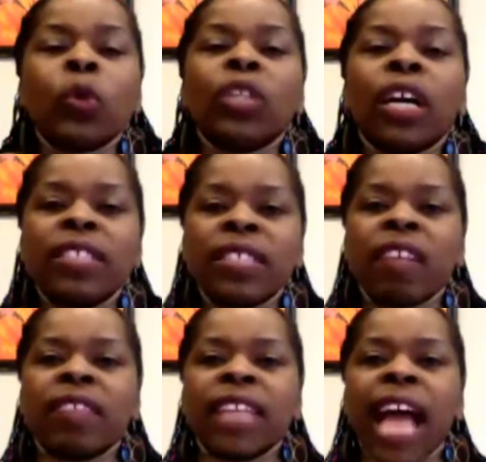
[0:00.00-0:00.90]
pulled
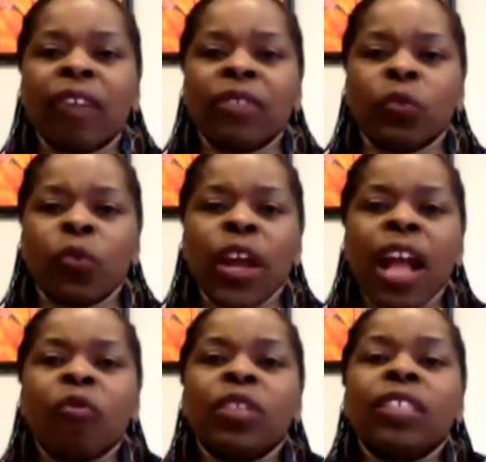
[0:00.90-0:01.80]
ourselves out?
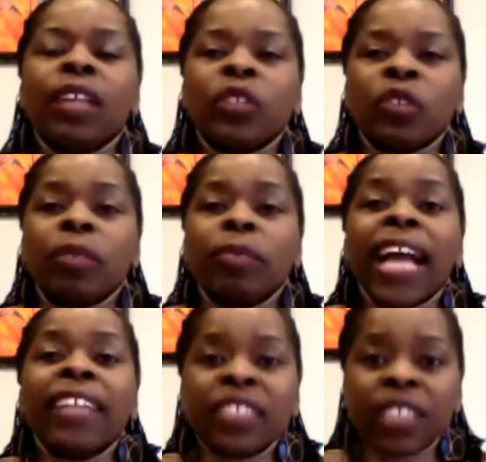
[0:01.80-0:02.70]
Where have we sort of
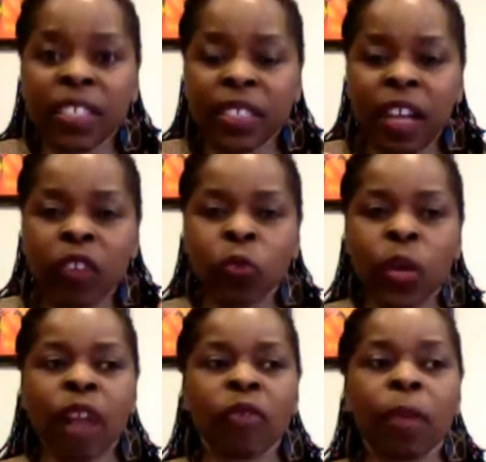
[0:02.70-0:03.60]
abandoned
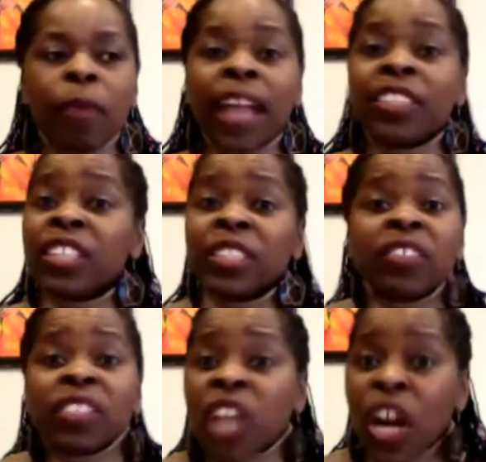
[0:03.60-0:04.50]
ourselves? Where have we abandoned
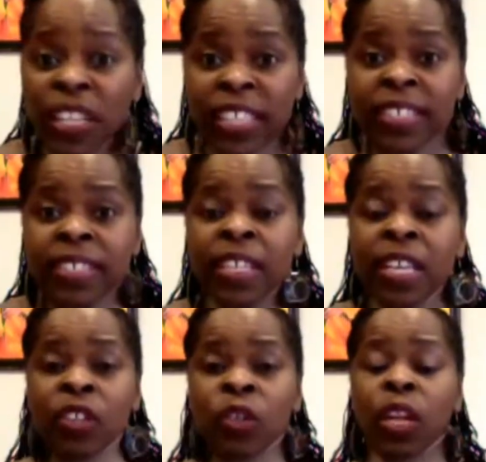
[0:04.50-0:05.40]
ourselves as
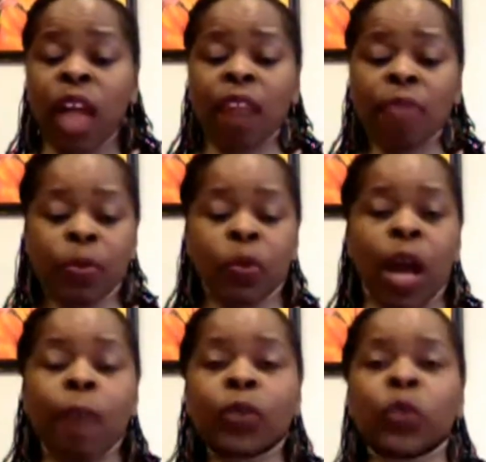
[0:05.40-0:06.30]
artists? You know, a lot of
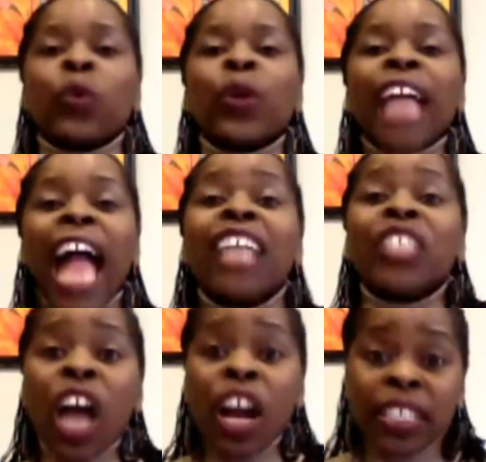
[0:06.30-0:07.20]
people who come into the work
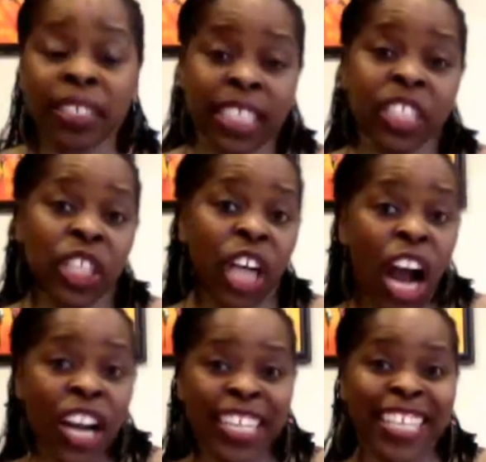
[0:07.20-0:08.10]
as art
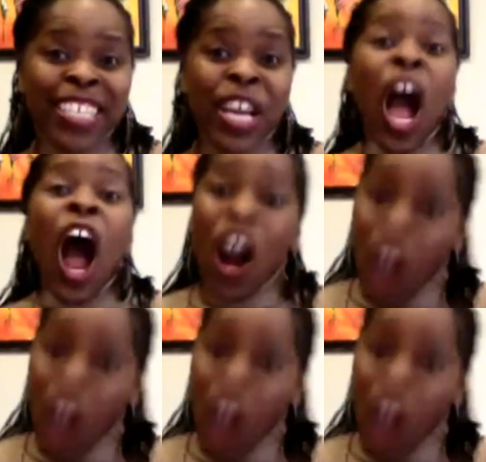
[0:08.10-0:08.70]
teaching artists